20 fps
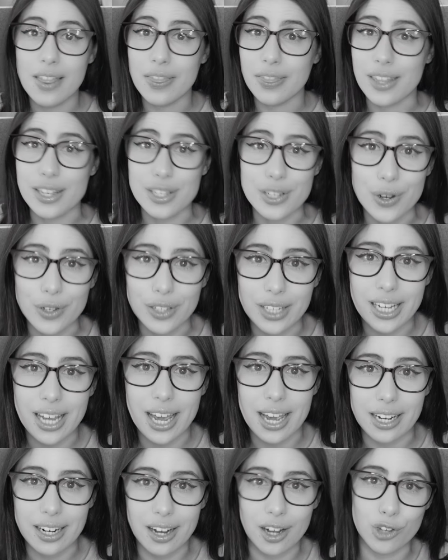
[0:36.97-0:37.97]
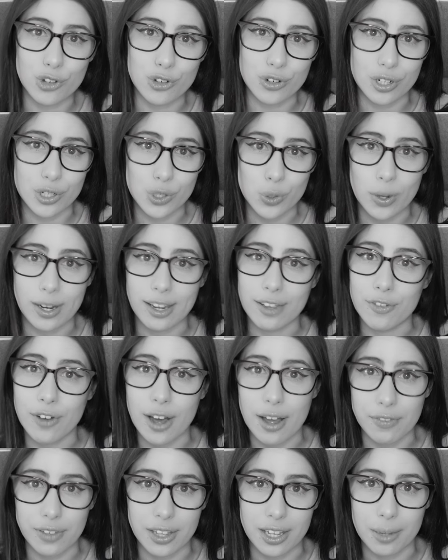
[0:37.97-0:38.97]
There's only
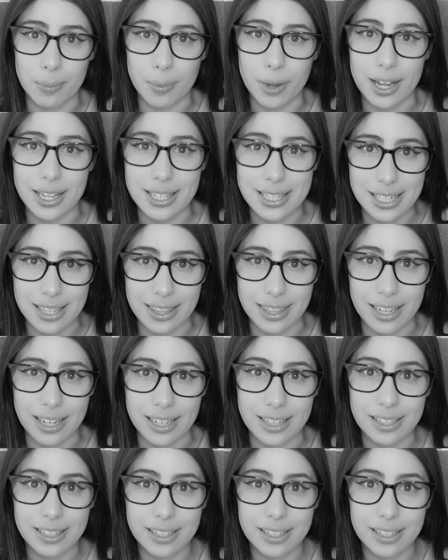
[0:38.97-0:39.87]
825 GB in there.